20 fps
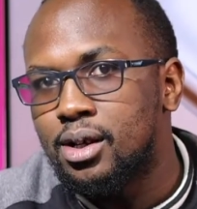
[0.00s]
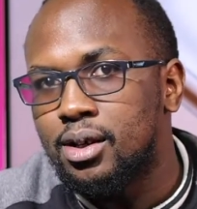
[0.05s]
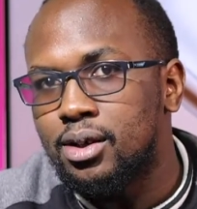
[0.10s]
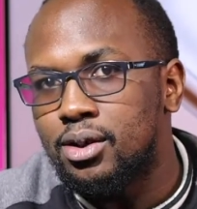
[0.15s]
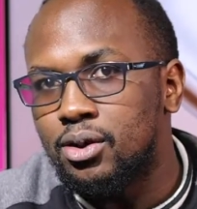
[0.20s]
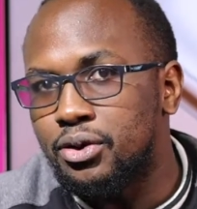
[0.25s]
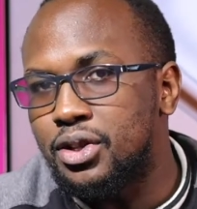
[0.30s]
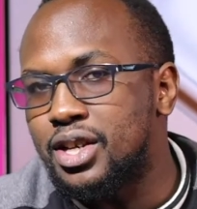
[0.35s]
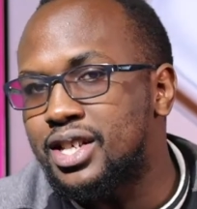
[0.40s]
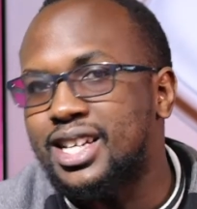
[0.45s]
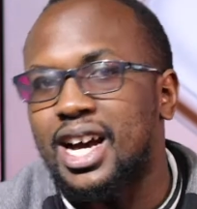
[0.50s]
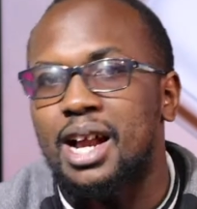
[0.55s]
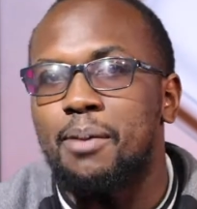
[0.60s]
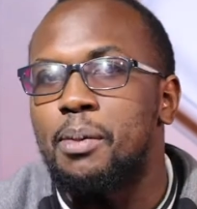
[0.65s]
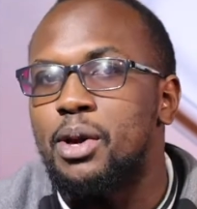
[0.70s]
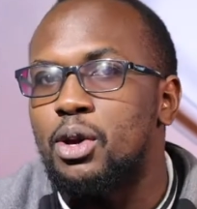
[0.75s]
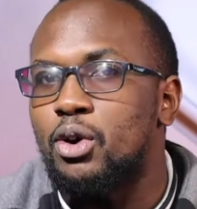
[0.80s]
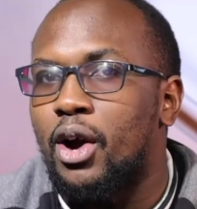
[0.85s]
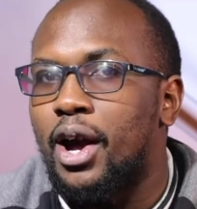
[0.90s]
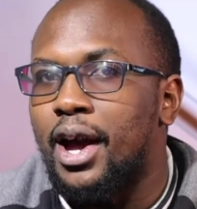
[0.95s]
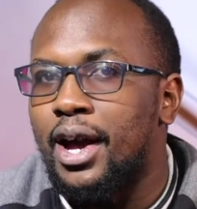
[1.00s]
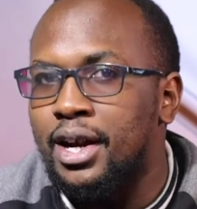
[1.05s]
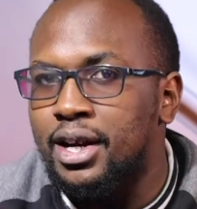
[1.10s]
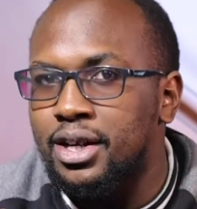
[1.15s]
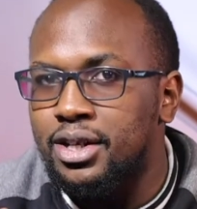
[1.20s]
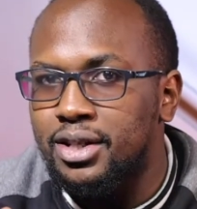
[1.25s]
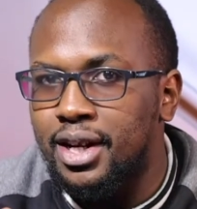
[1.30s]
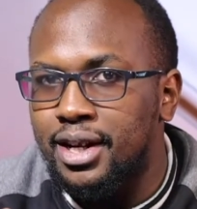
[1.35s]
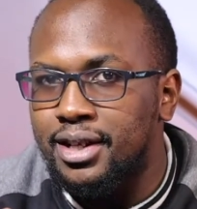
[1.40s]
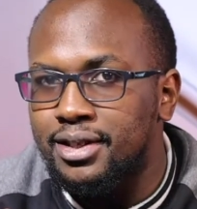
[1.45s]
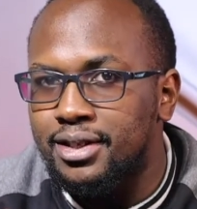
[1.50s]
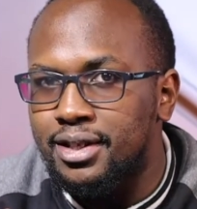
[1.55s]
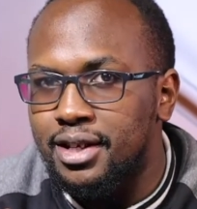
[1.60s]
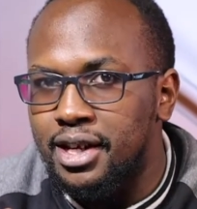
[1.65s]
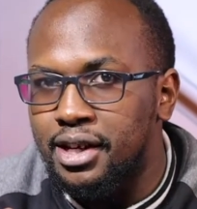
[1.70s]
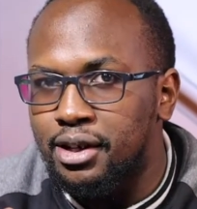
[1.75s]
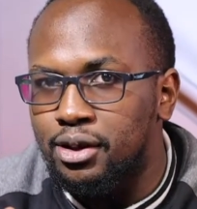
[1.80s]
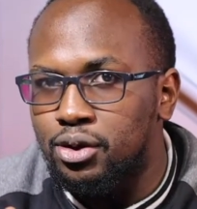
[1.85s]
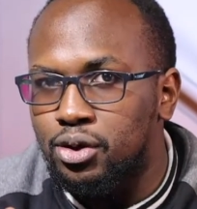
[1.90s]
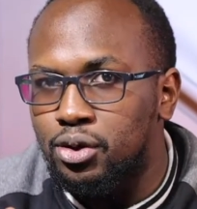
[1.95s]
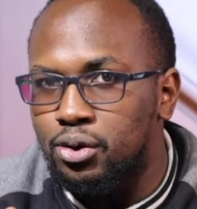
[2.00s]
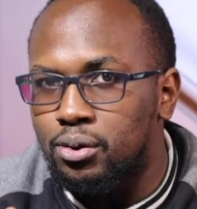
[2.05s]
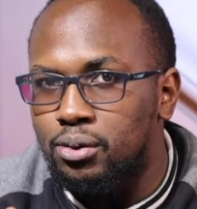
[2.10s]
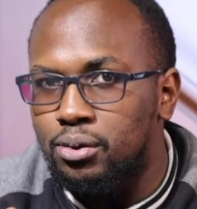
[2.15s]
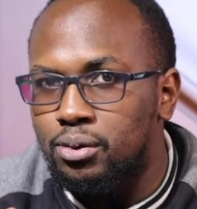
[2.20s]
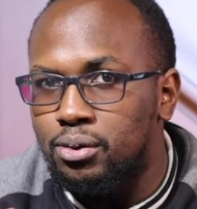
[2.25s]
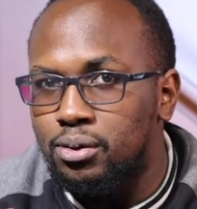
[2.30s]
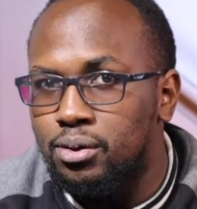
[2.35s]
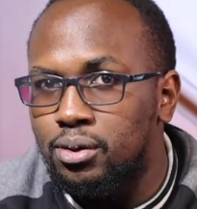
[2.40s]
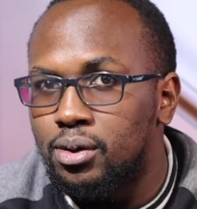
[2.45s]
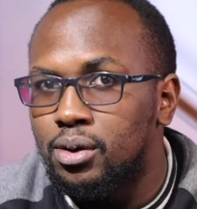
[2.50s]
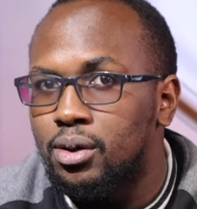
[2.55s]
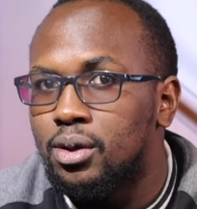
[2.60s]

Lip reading: This can be your entrance into